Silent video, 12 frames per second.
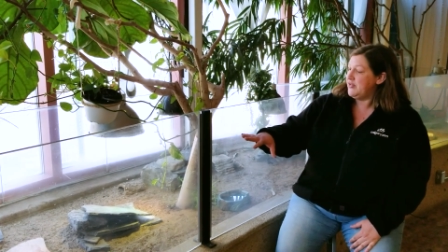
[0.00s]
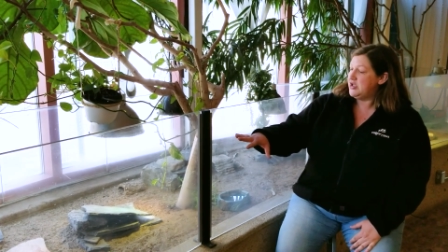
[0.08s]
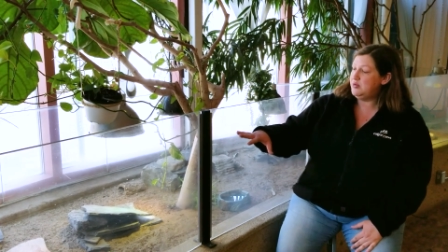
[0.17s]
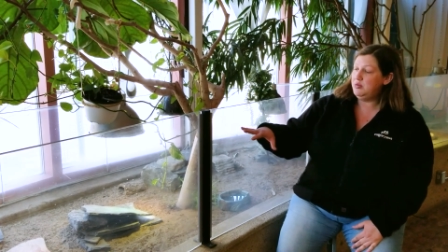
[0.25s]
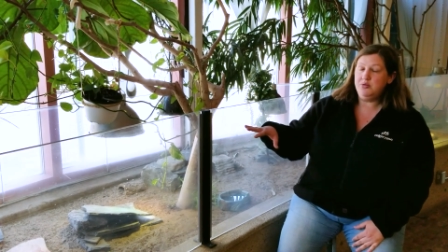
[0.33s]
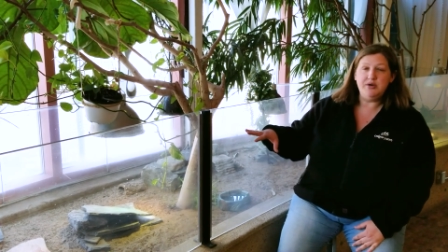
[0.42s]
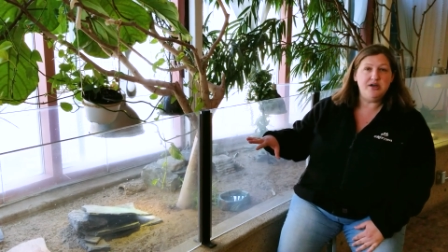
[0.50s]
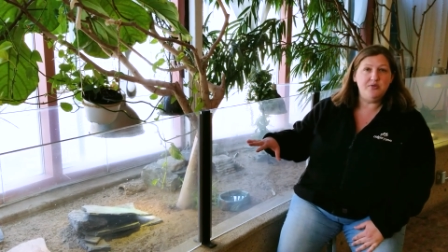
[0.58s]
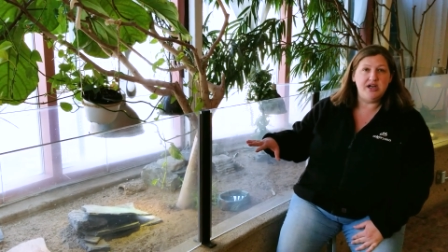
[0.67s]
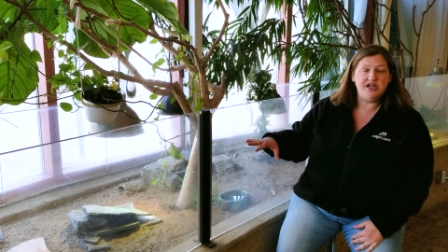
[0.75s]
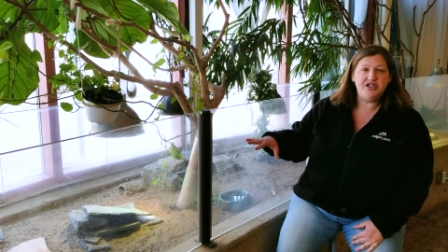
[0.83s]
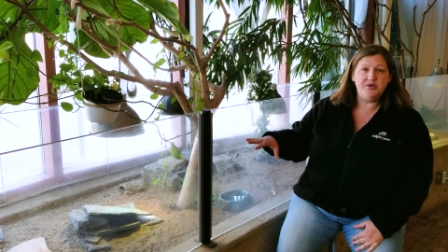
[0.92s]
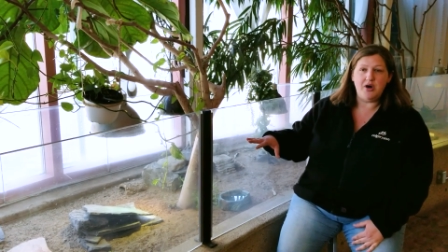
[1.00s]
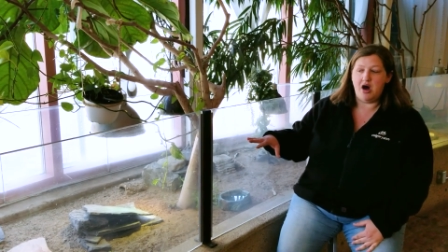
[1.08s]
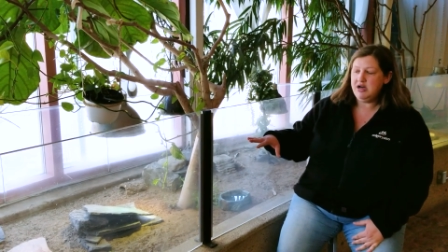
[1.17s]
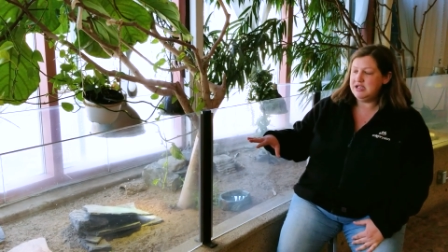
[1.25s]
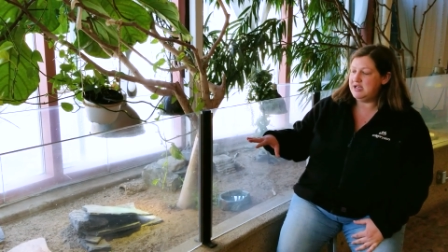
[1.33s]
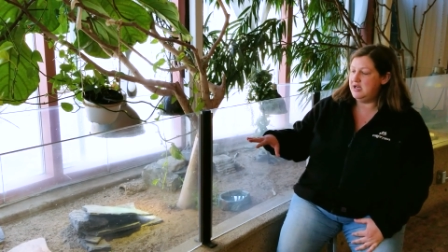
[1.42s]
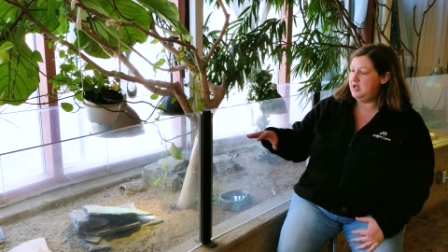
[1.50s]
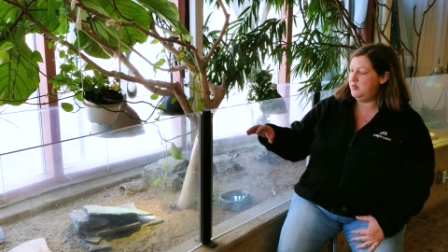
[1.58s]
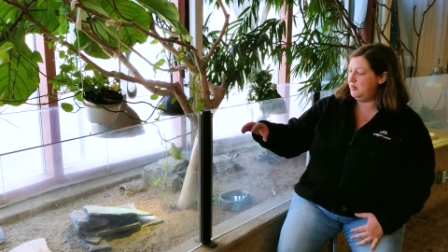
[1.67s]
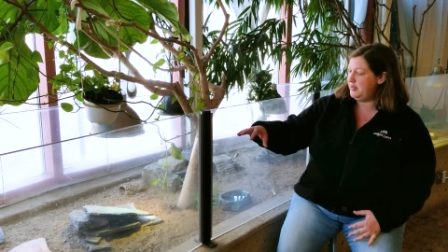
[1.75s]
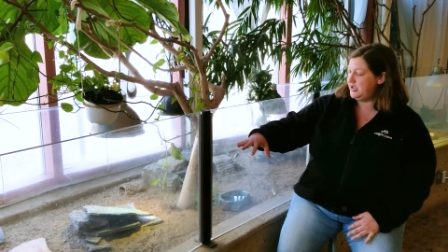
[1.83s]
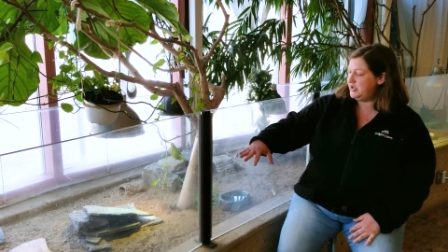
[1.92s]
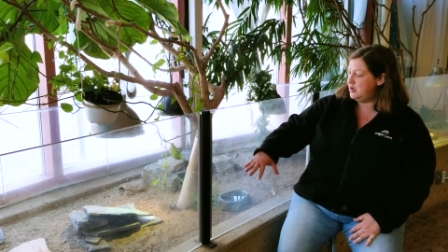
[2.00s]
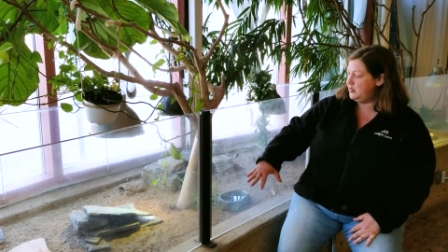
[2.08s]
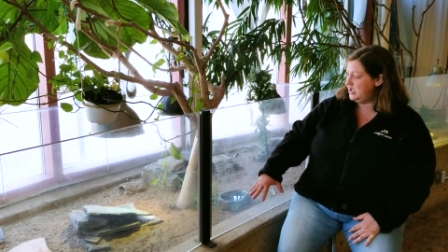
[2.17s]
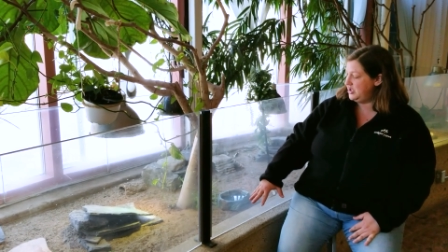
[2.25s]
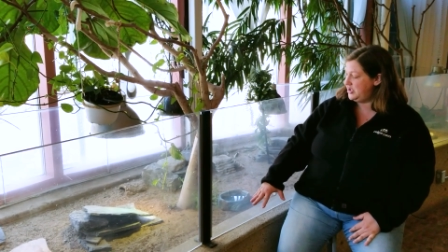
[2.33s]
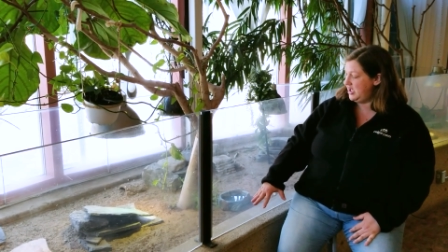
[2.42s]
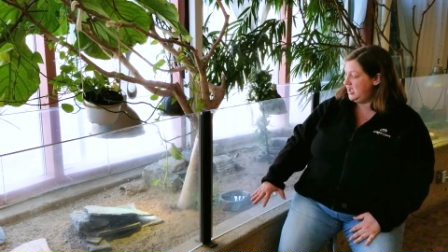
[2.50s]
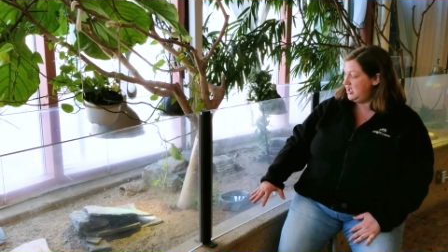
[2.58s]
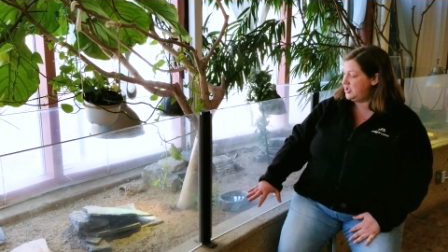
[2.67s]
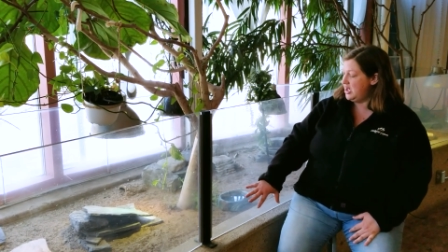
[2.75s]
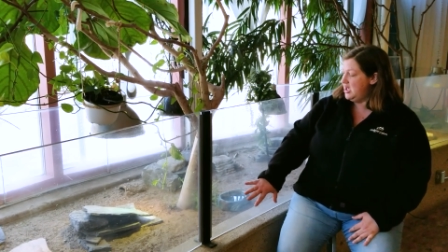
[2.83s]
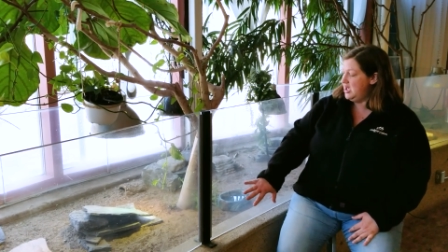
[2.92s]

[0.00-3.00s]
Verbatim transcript: So we'll rearrange the rocks. We'll make sure we can change